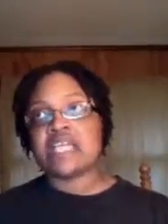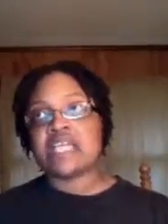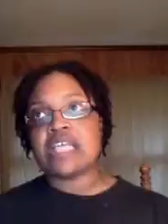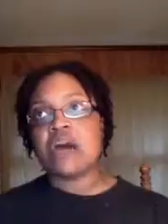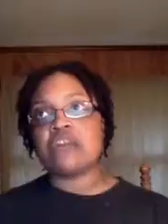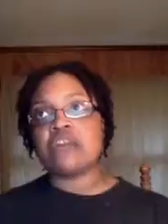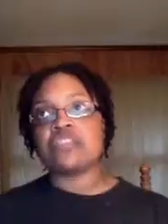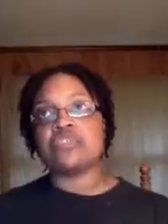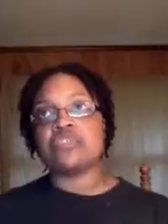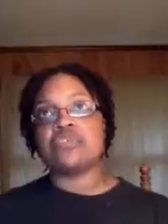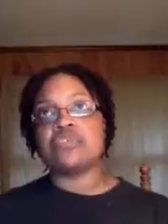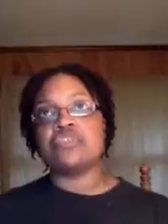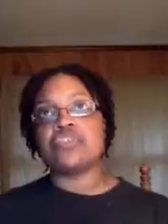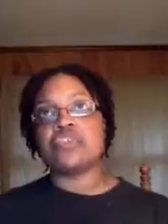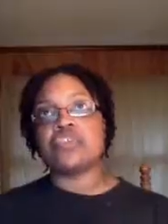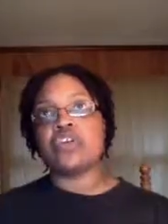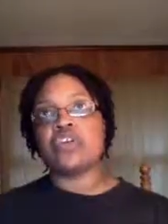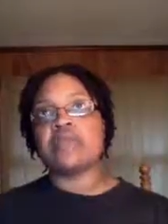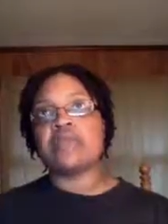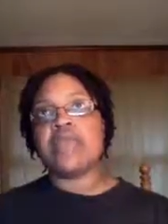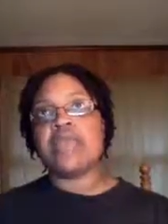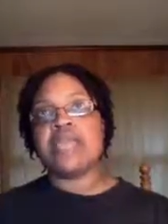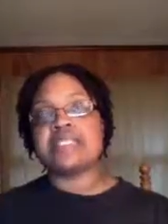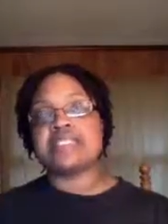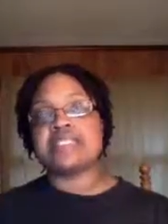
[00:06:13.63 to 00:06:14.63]
I also enjoyed
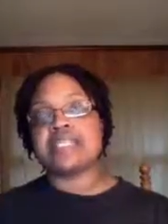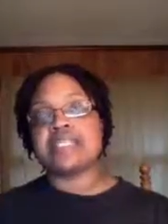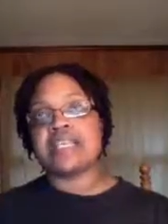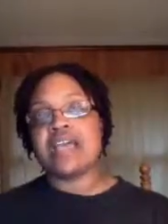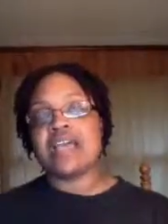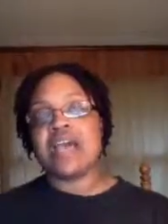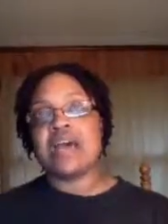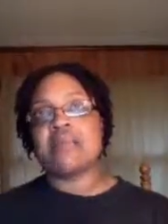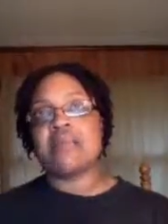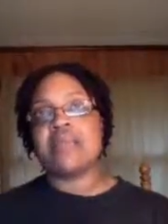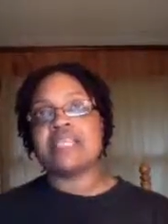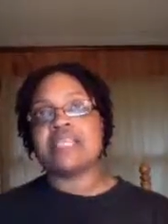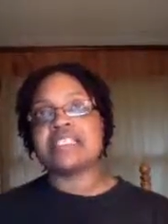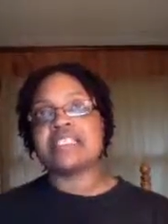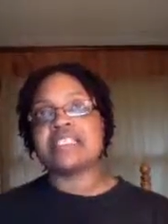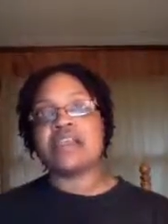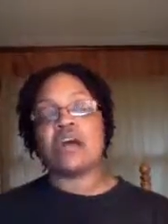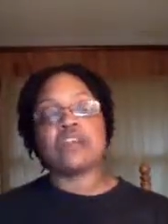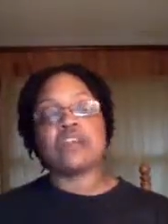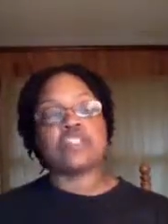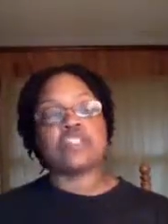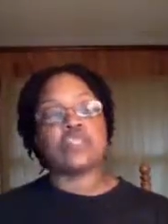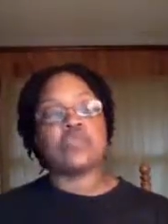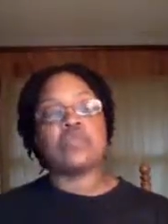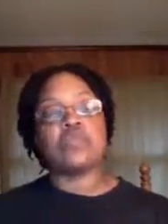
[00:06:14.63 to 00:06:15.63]
him as the comics and
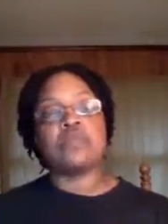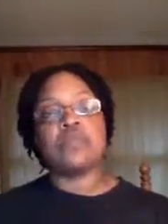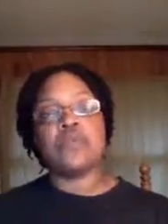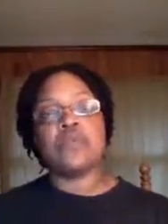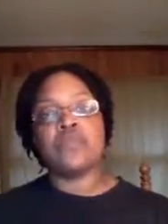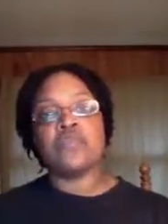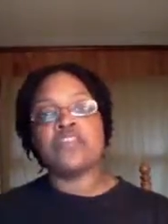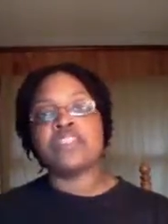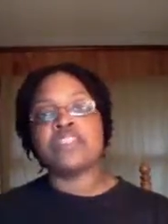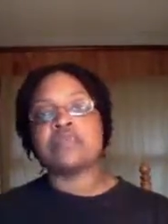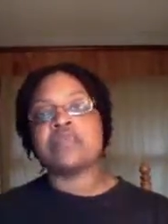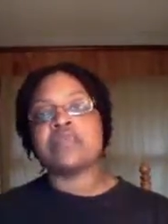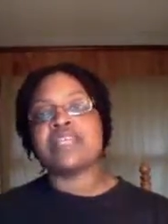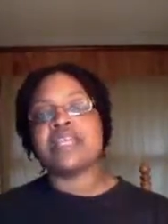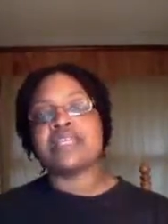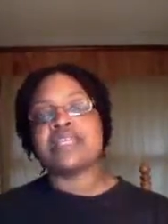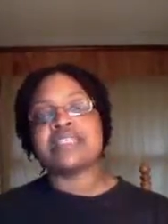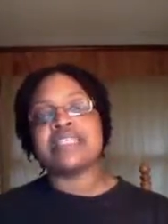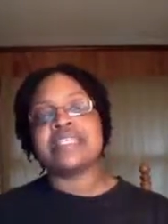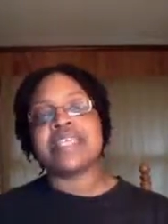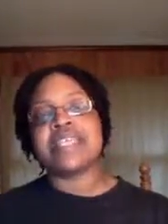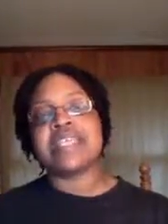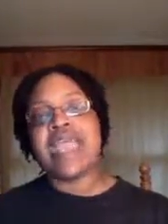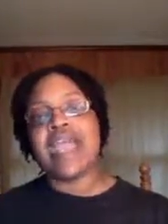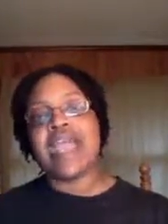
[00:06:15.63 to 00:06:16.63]
also in the movies
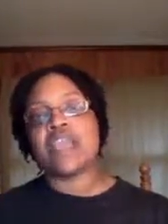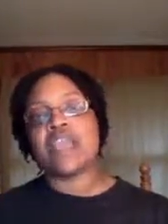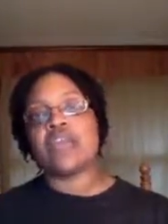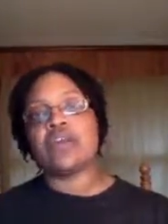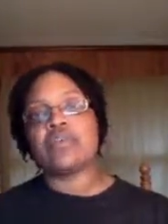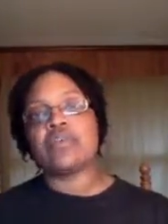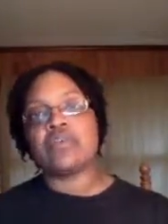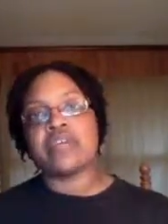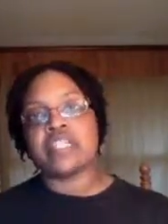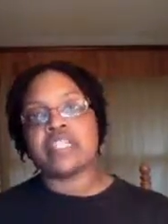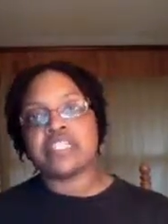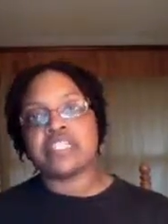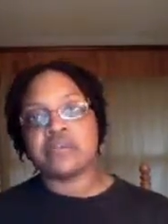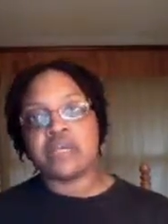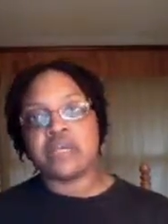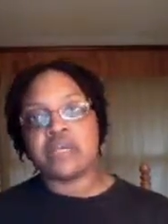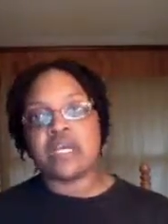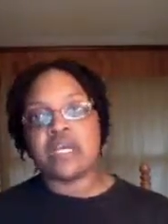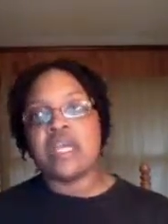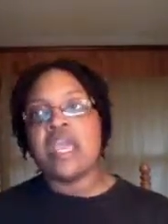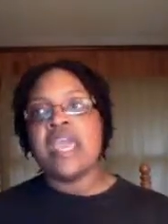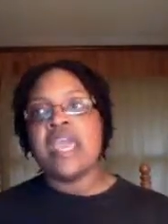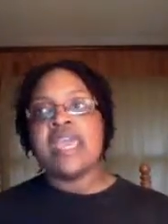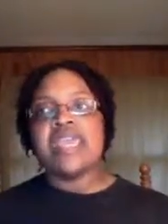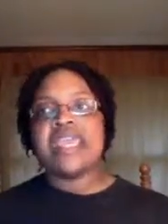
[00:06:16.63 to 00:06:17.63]
because he had charisma,